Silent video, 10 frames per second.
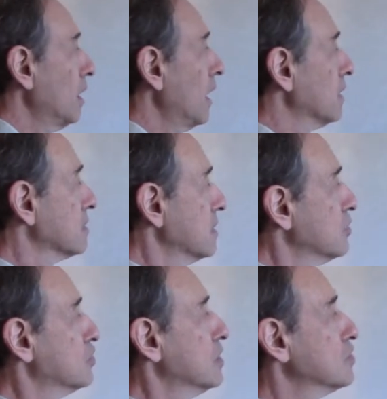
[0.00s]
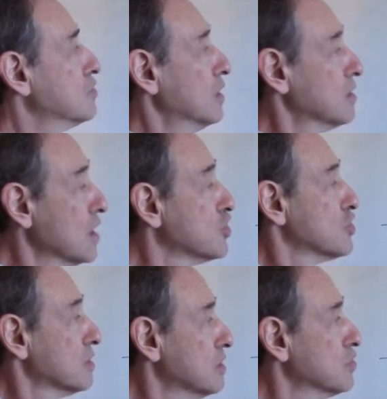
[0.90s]
and each, dig
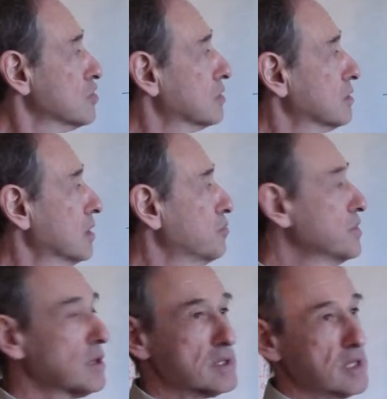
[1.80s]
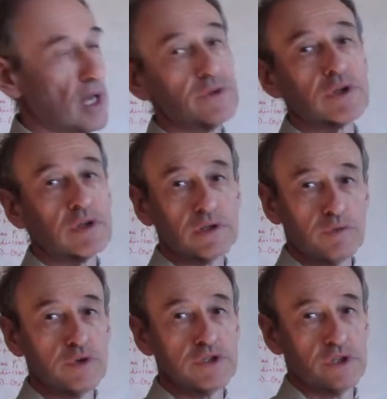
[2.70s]
each digit appears
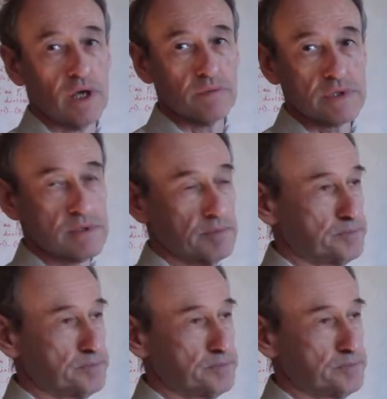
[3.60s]
120 times.